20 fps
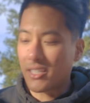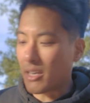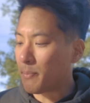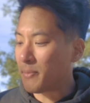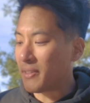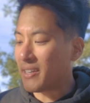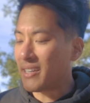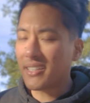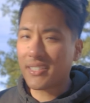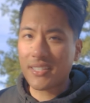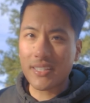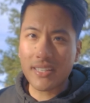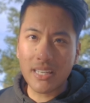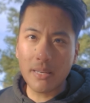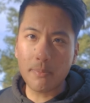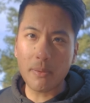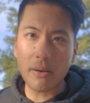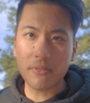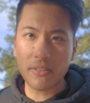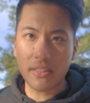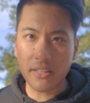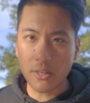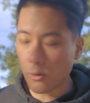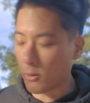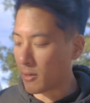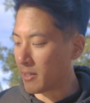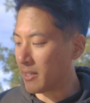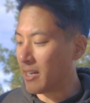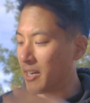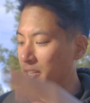something to keep everything
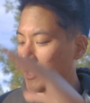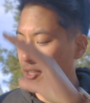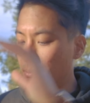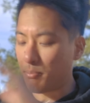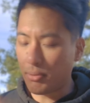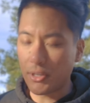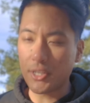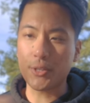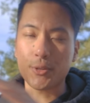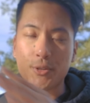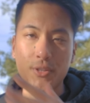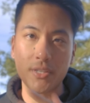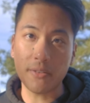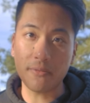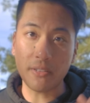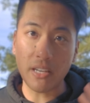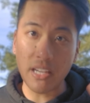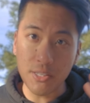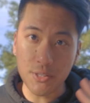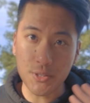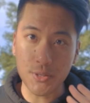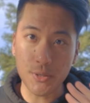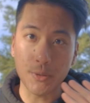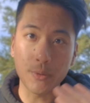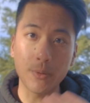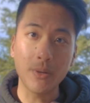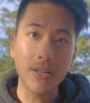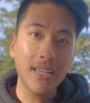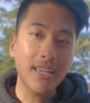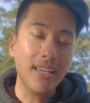organized and put your stuff into.